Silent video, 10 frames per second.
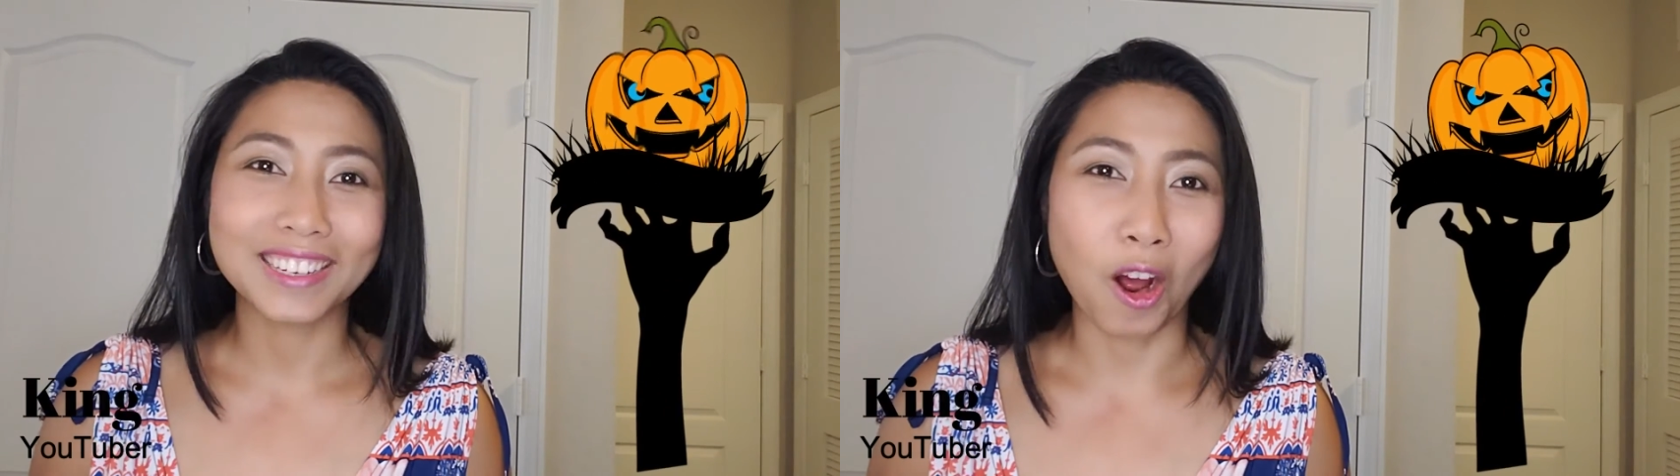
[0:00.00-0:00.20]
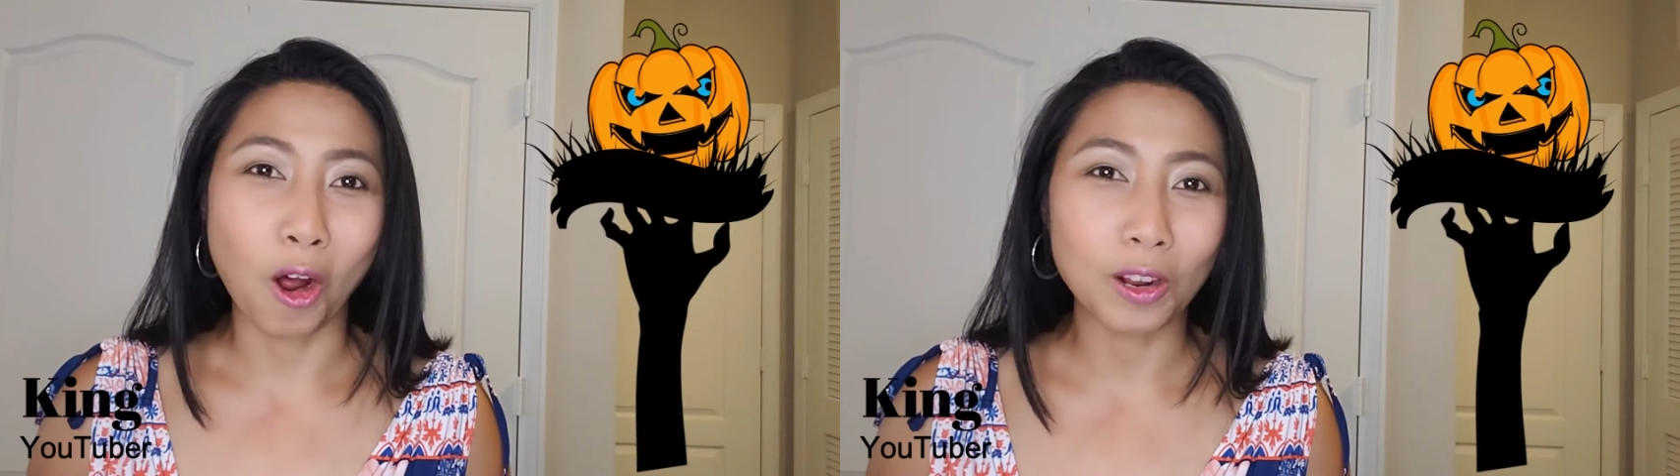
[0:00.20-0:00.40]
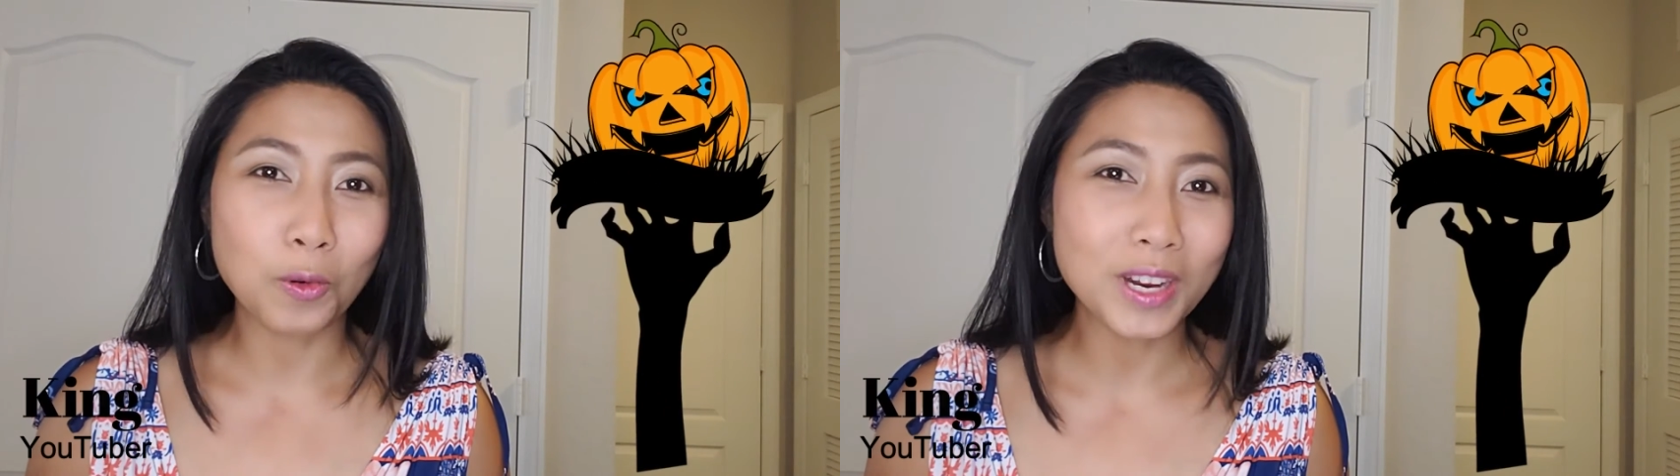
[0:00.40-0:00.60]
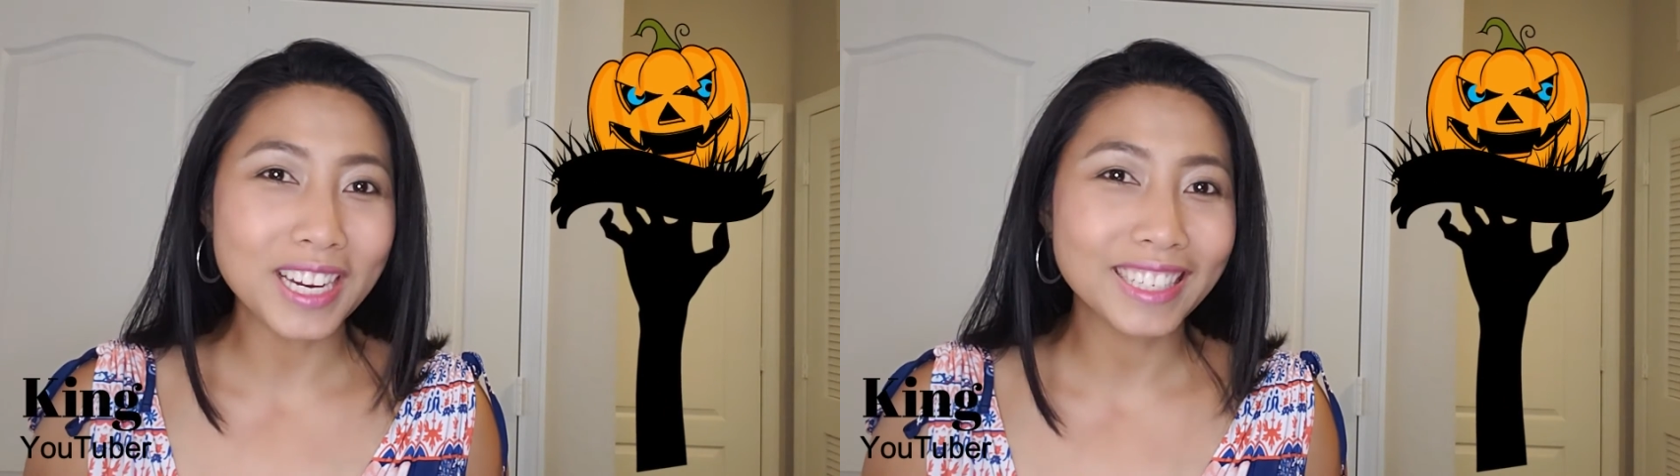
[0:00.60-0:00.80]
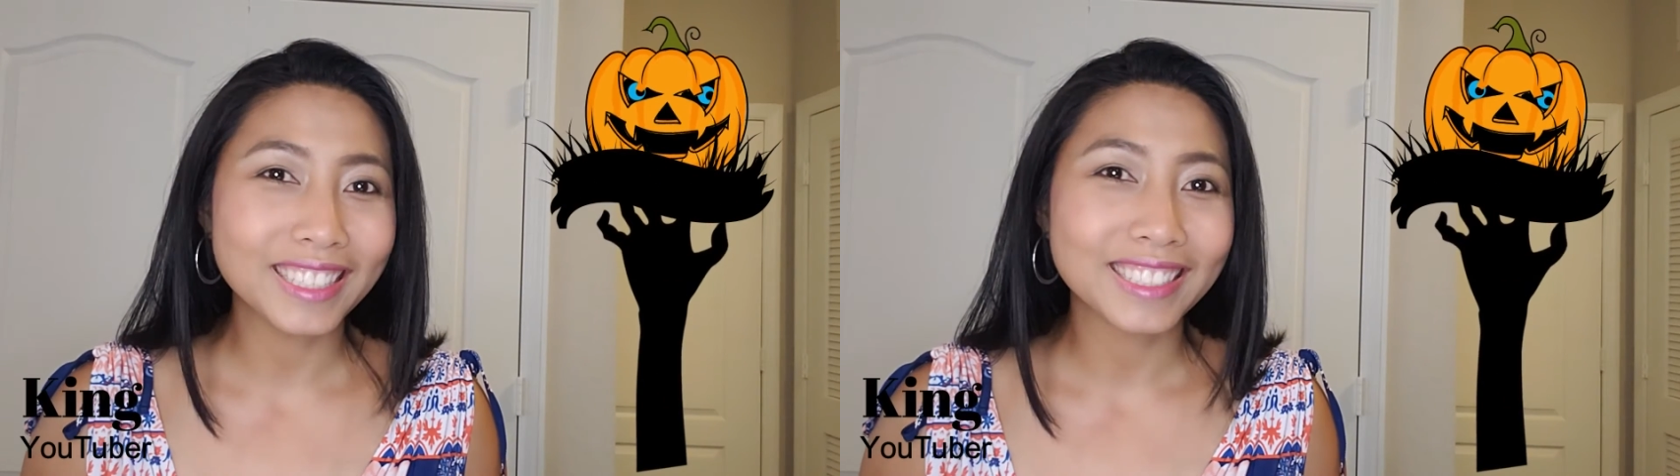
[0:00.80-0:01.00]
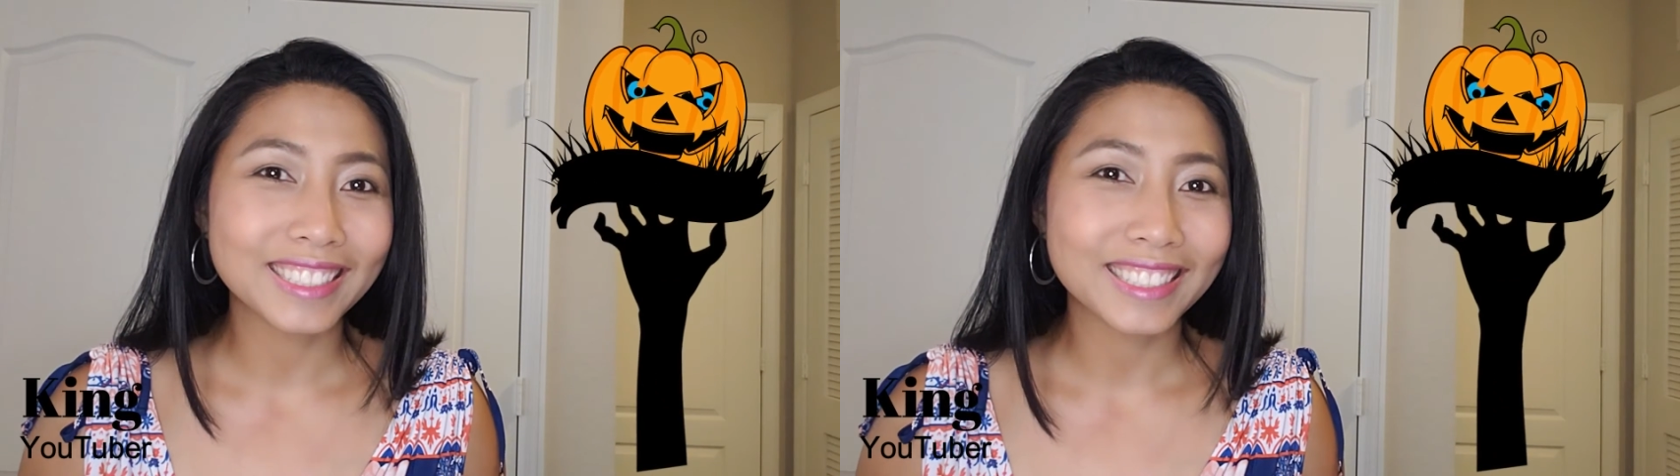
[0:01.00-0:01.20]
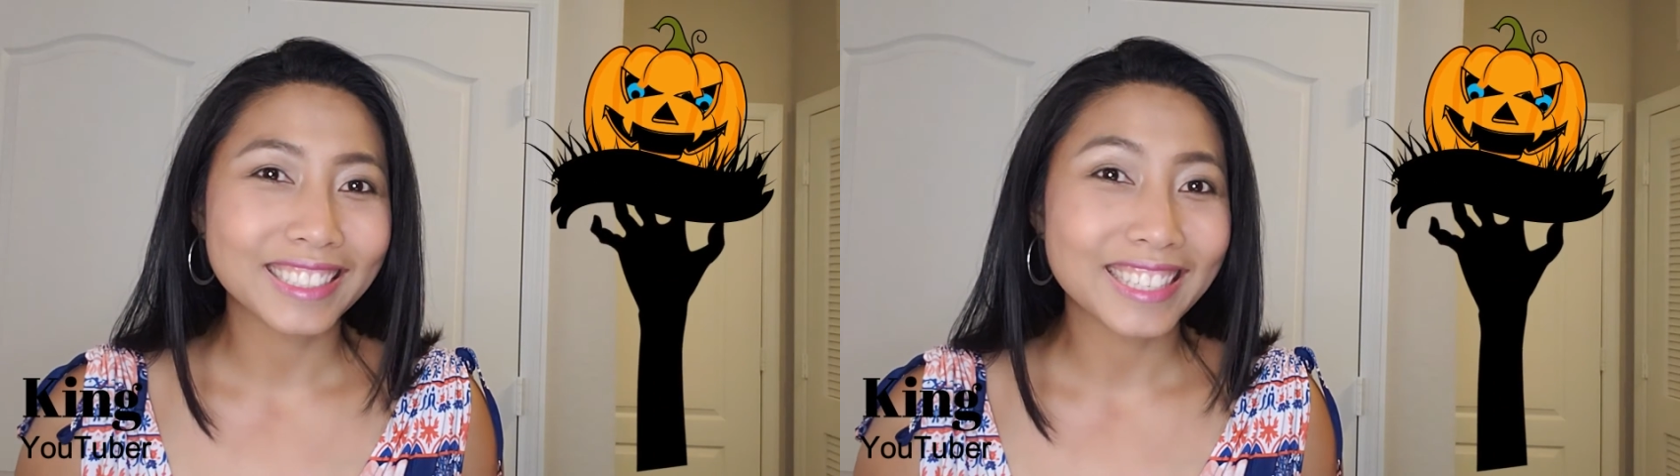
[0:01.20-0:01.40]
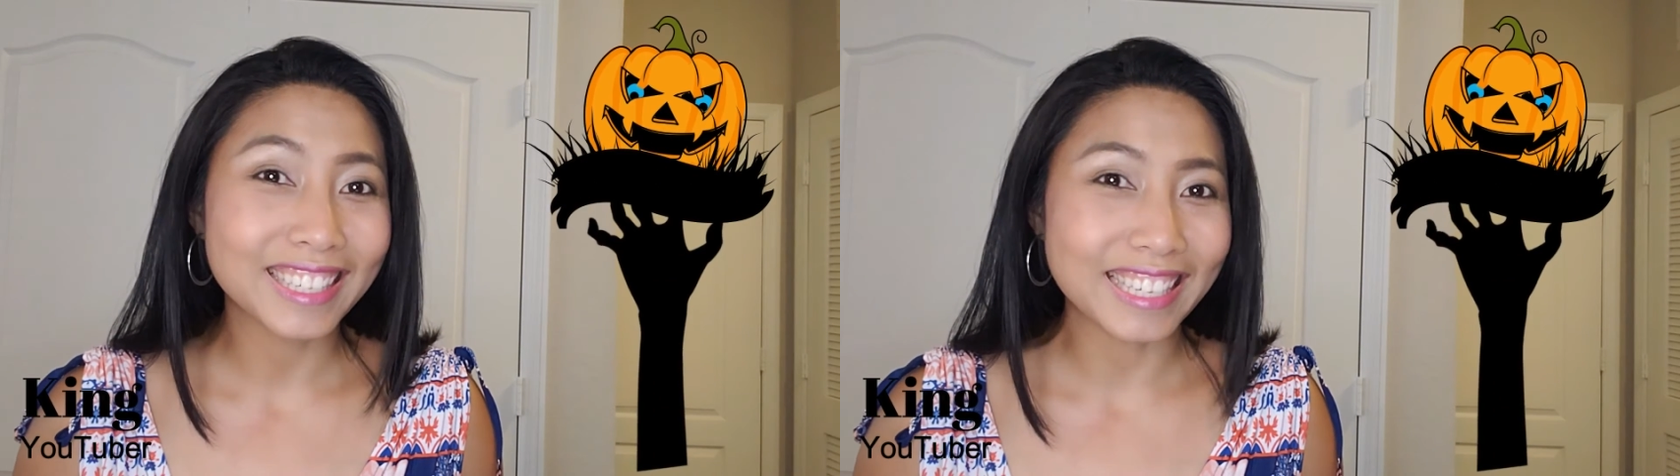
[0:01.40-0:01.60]
the Halloween
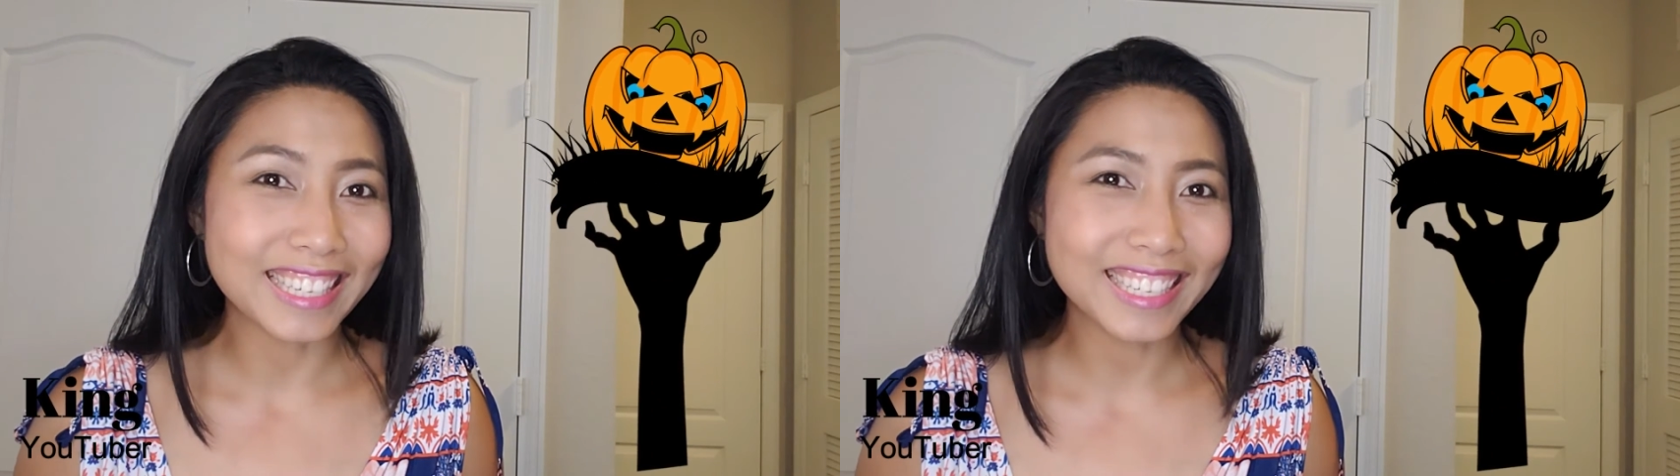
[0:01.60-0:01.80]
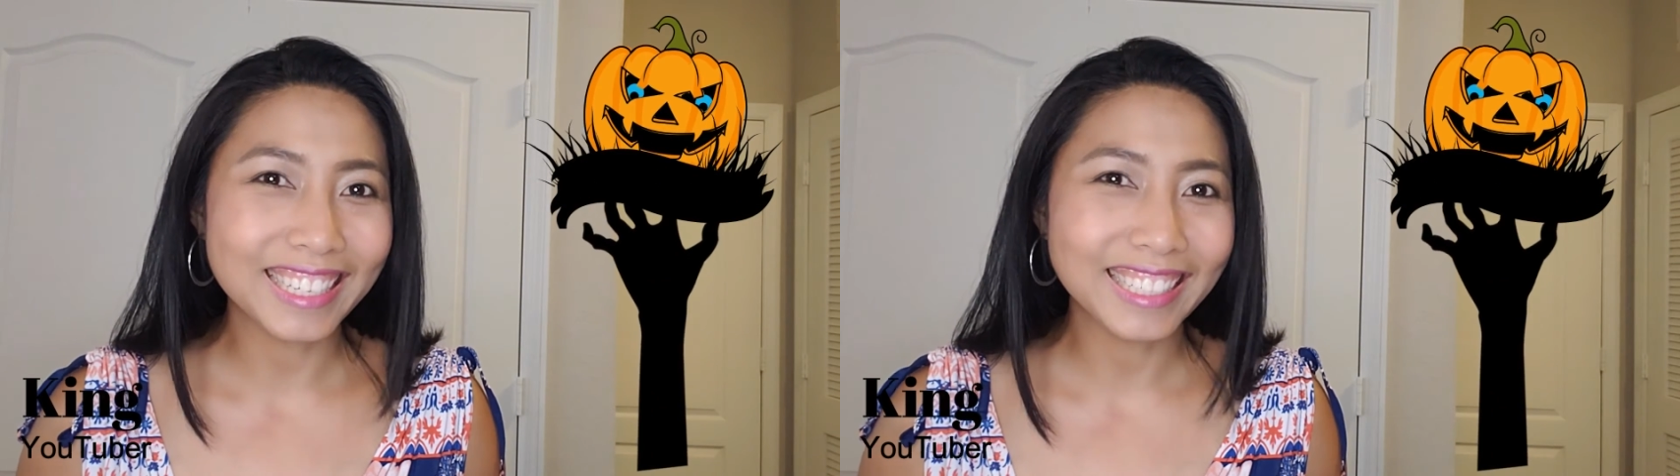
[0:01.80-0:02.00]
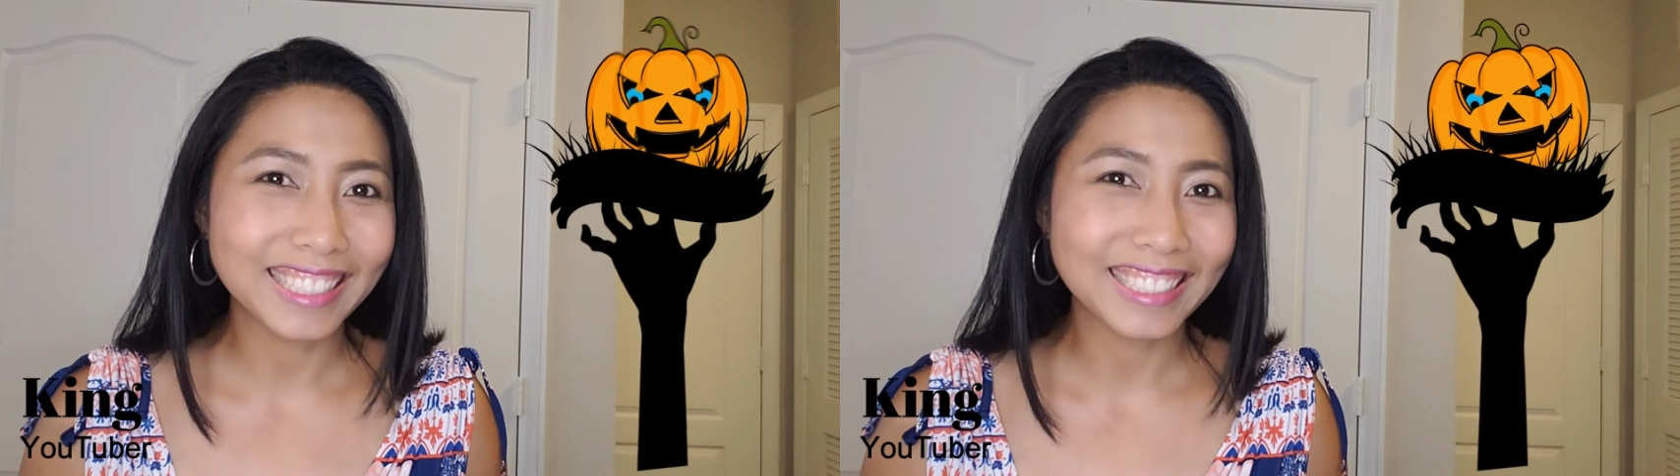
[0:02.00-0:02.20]
season?